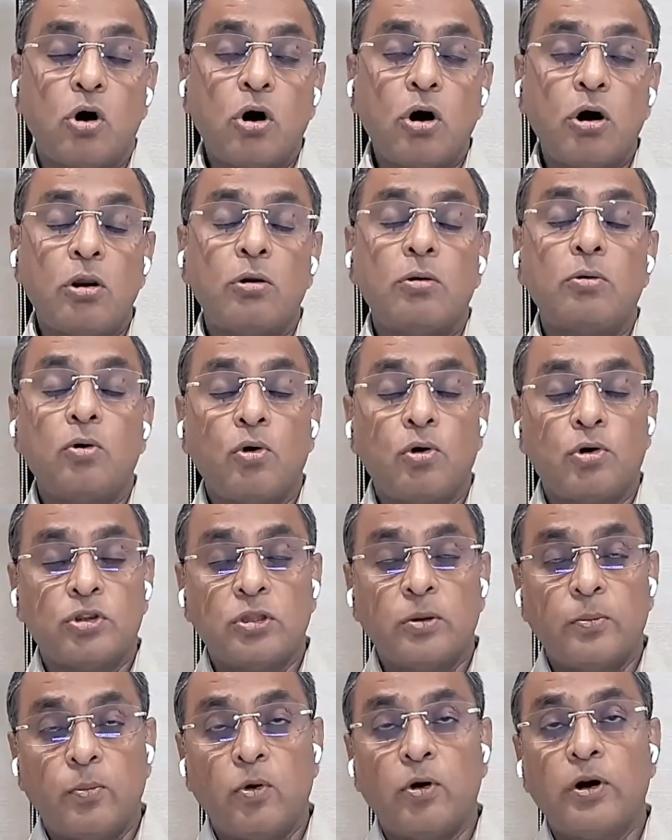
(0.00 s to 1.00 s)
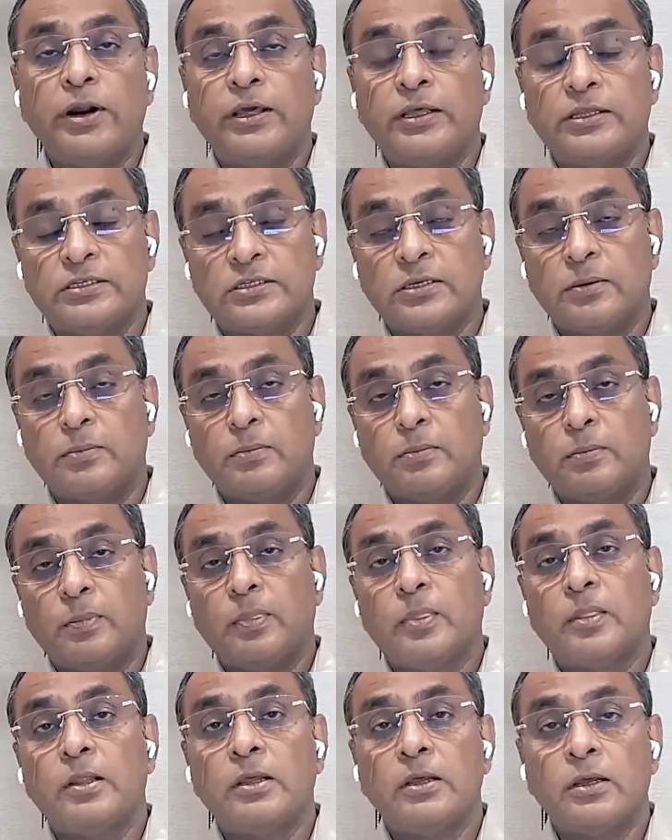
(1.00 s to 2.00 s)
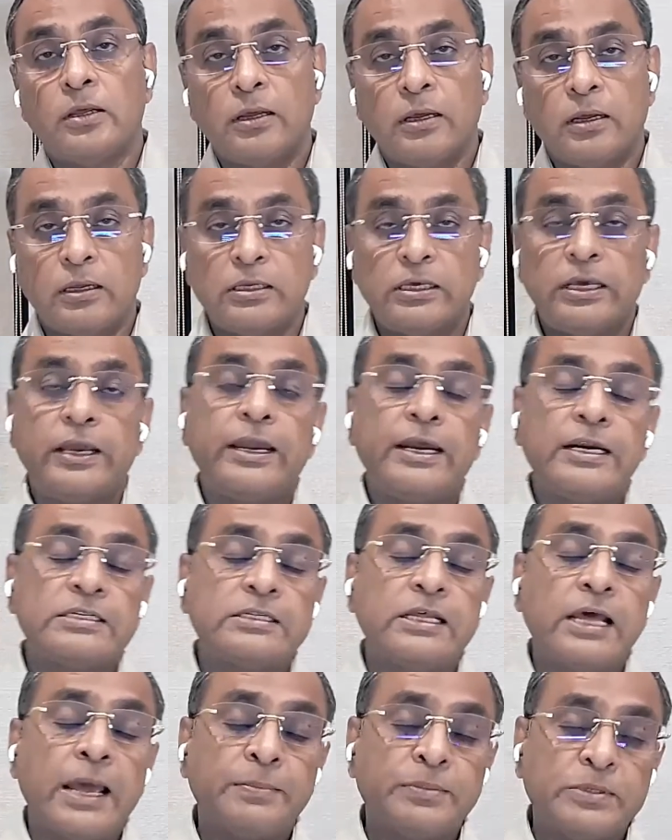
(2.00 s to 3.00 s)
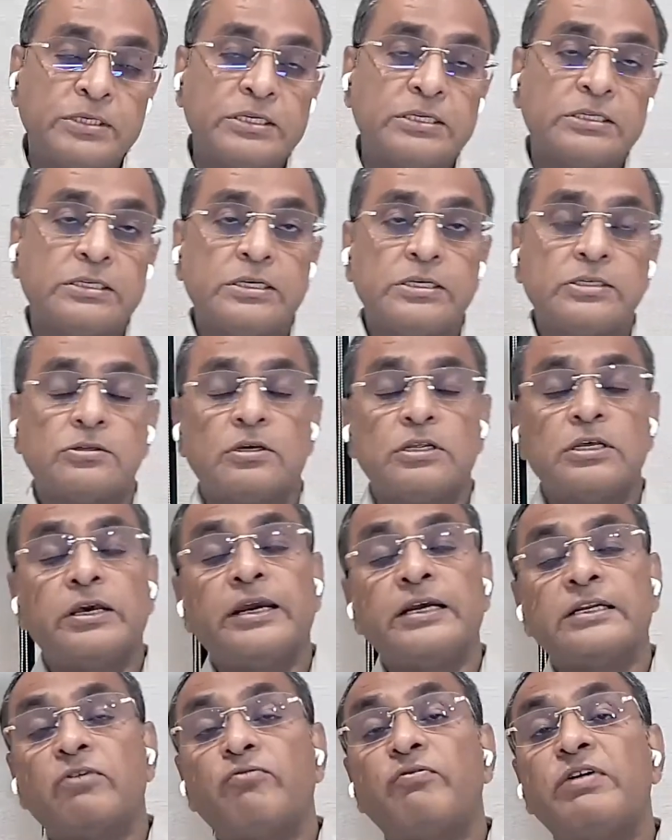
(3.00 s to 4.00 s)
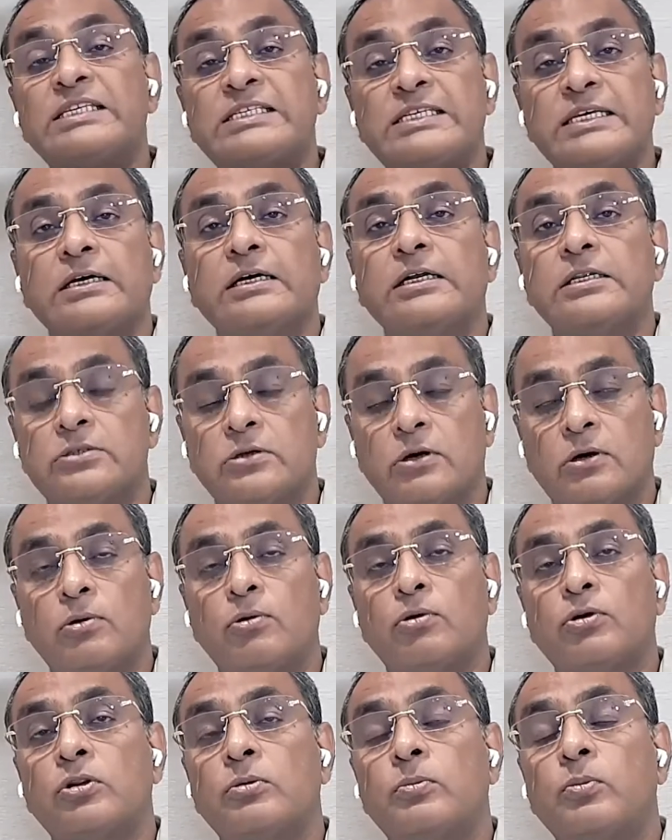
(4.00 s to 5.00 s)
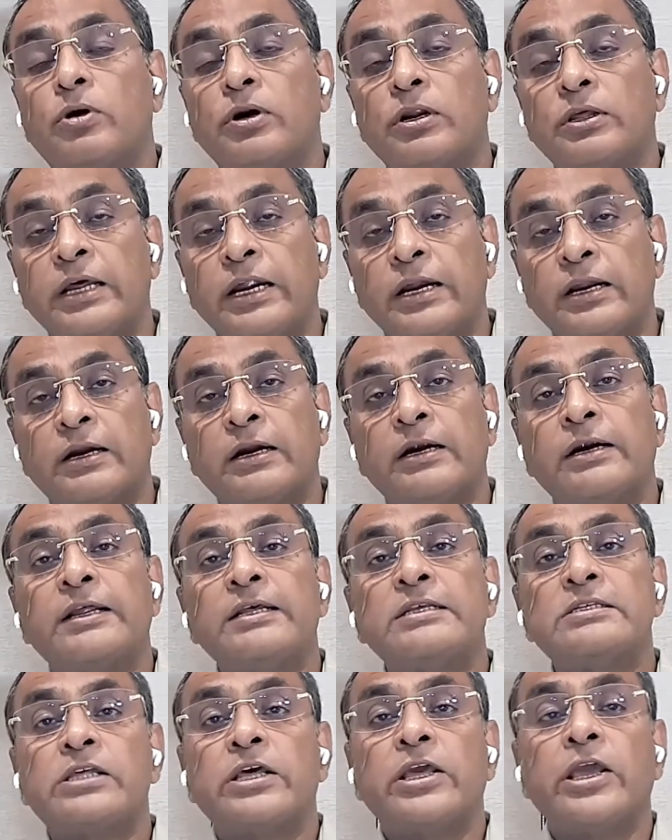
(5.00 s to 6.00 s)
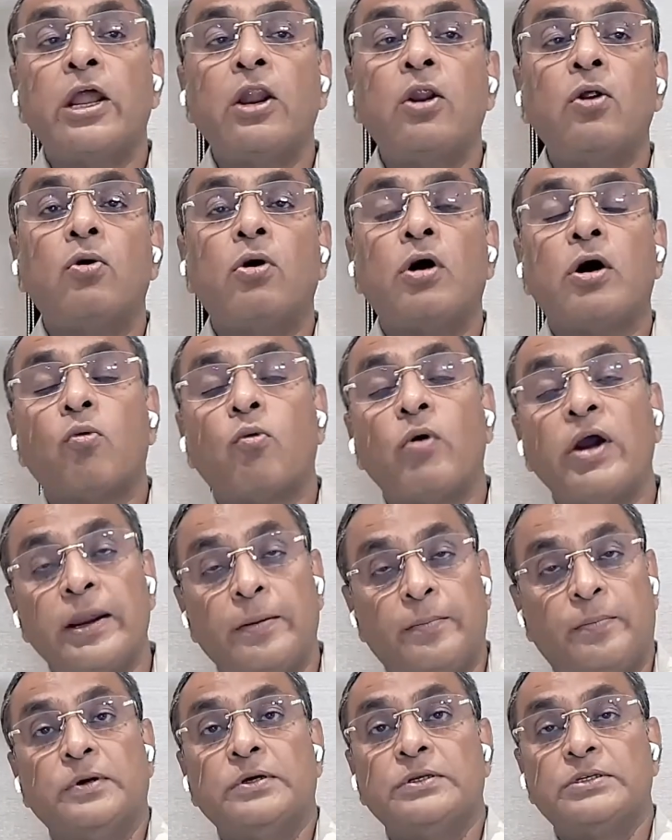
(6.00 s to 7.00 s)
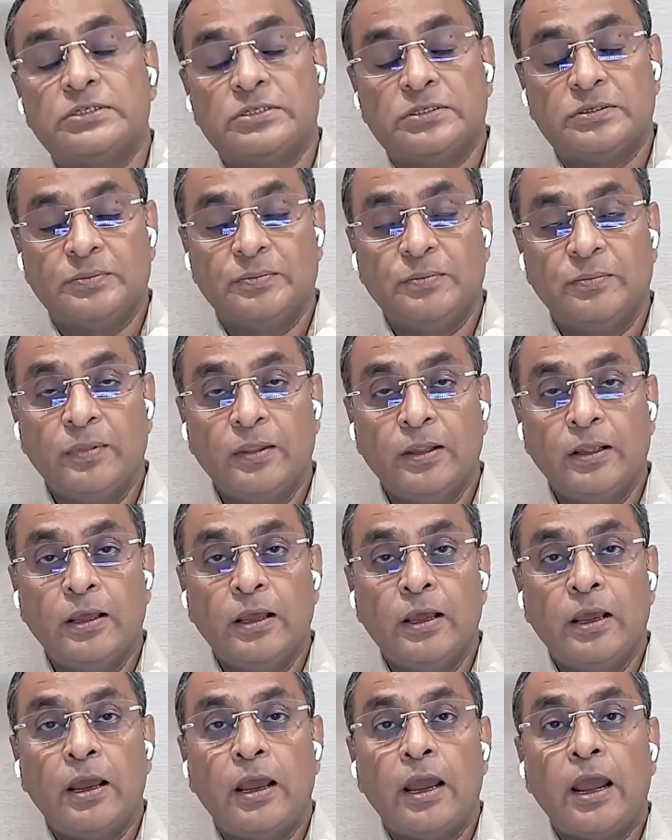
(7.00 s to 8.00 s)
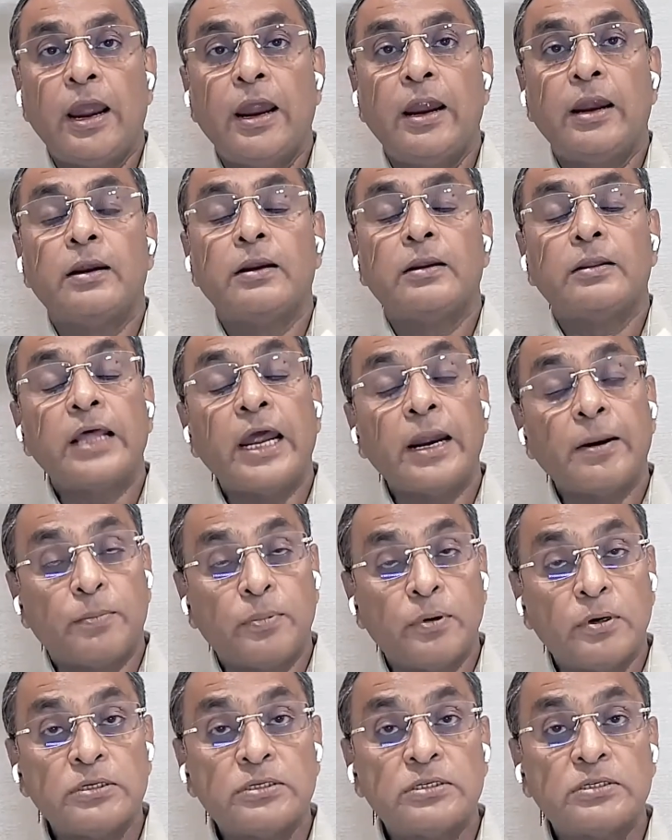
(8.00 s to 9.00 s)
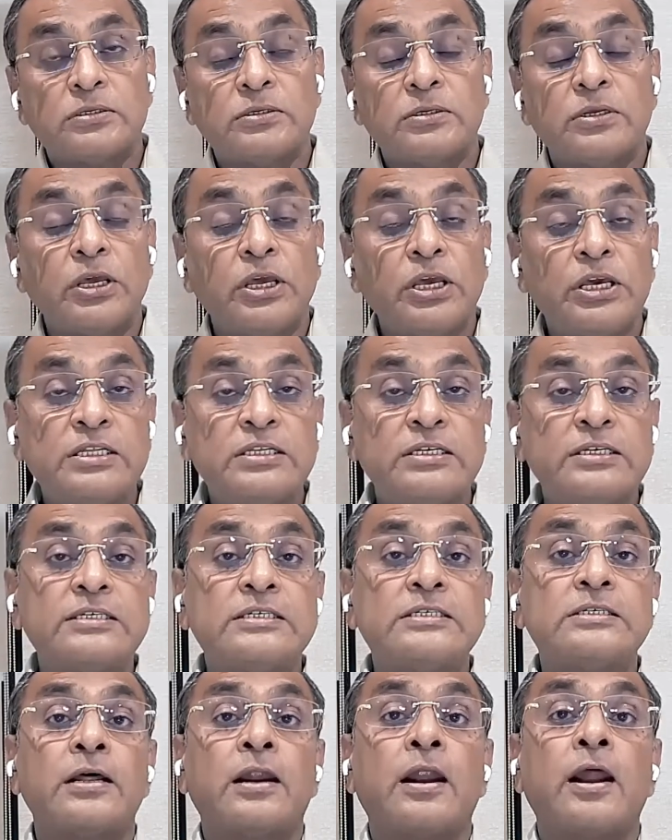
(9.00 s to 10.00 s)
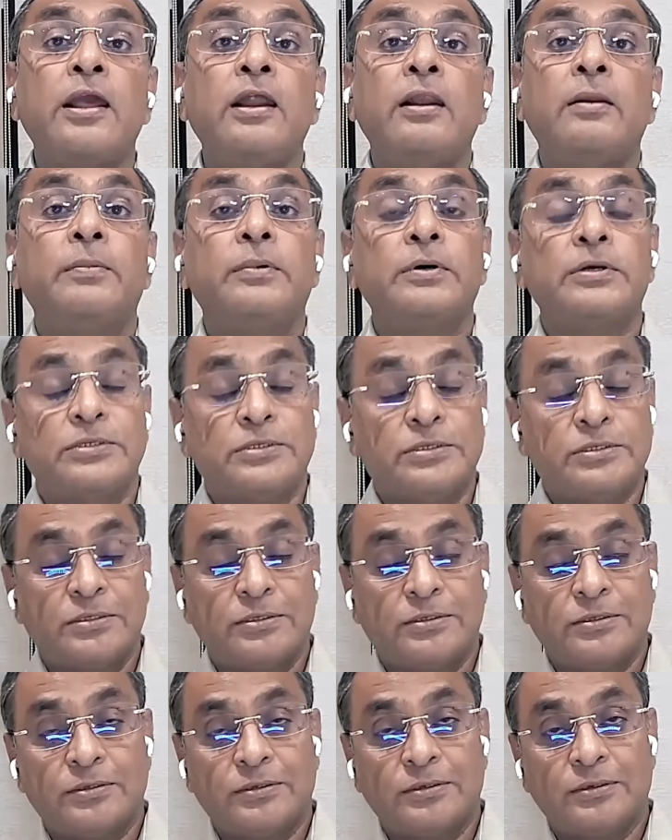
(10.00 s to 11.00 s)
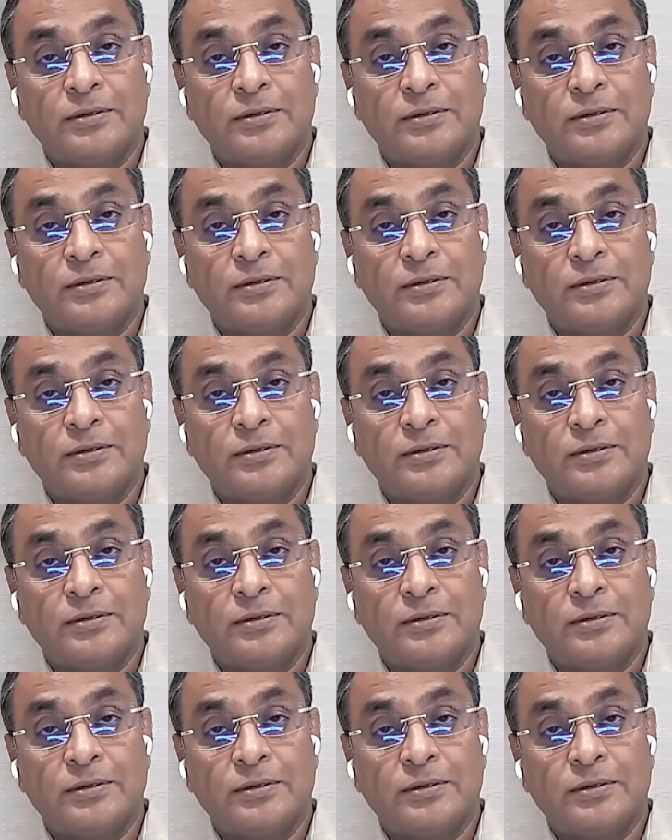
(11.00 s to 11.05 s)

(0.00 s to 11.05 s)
all over the body. He gets the abscesses, or he gets the vesicles all over the body that contain the yellow or white pus, and that pus is a sterile pus.